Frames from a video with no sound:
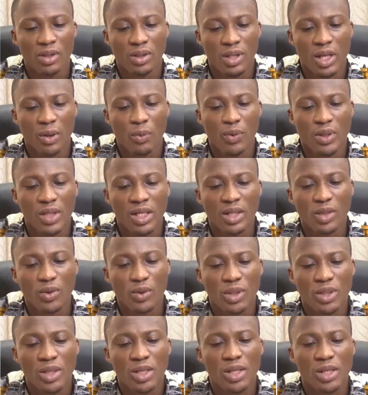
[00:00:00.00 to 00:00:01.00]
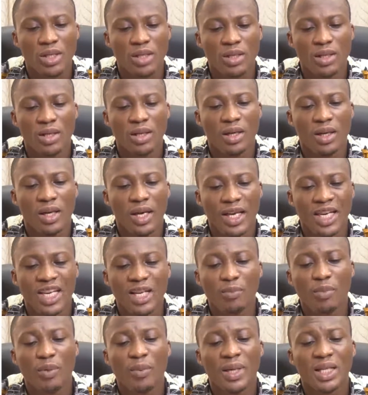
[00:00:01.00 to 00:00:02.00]
that we need to see in
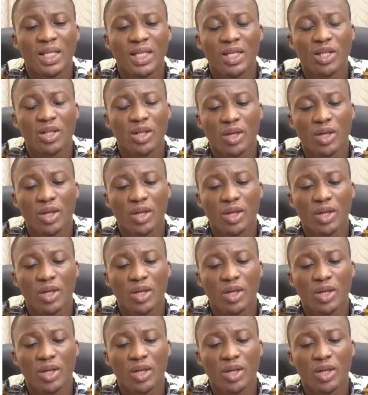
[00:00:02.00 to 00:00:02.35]
implementing